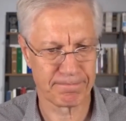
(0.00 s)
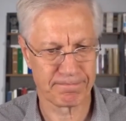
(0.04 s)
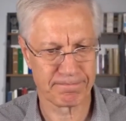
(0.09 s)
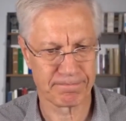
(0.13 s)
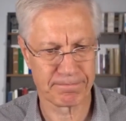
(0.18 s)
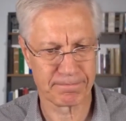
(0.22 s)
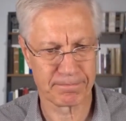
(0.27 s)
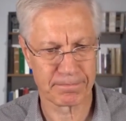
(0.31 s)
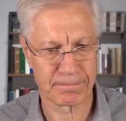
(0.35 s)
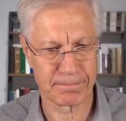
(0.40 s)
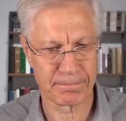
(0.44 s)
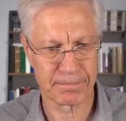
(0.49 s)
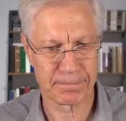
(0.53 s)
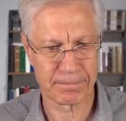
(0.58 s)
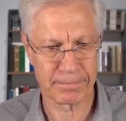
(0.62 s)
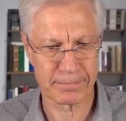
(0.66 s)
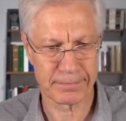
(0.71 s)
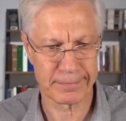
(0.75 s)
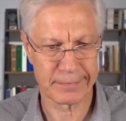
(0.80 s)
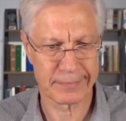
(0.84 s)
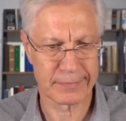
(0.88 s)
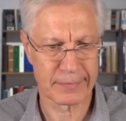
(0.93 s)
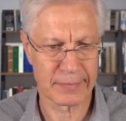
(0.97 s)

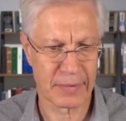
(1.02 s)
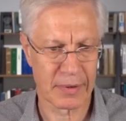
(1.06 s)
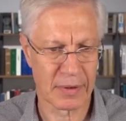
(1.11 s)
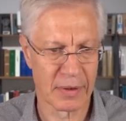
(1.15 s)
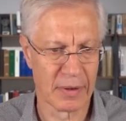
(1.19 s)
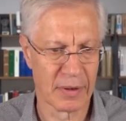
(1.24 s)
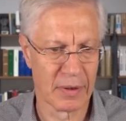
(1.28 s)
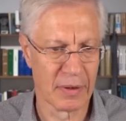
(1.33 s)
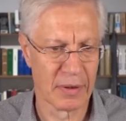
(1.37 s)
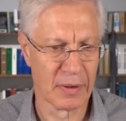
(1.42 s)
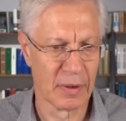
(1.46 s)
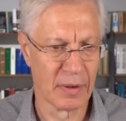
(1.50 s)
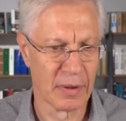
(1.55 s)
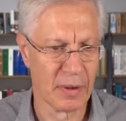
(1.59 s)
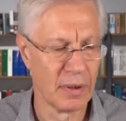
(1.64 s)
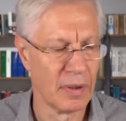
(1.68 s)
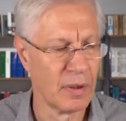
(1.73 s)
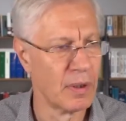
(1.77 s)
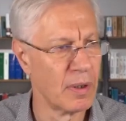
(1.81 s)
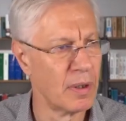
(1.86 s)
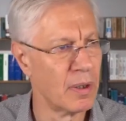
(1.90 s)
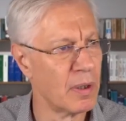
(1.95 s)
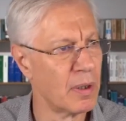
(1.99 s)

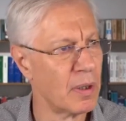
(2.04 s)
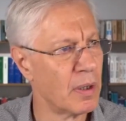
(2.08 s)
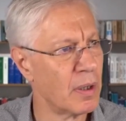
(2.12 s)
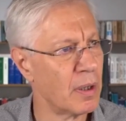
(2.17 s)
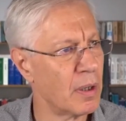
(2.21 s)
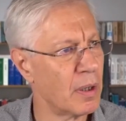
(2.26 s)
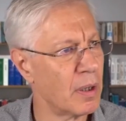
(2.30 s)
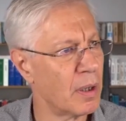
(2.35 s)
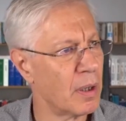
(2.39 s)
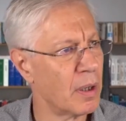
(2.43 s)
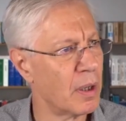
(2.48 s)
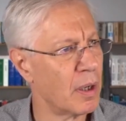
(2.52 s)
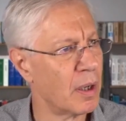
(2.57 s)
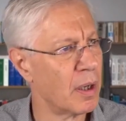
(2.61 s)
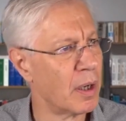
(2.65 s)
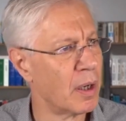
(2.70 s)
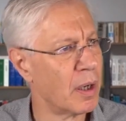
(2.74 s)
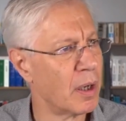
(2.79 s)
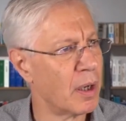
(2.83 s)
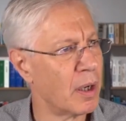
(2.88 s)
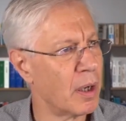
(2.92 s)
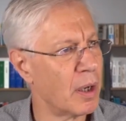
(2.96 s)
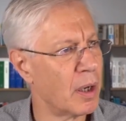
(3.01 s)

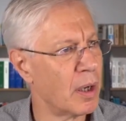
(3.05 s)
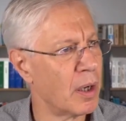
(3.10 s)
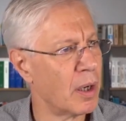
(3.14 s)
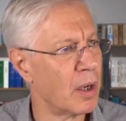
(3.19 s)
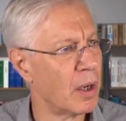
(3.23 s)
[no speech]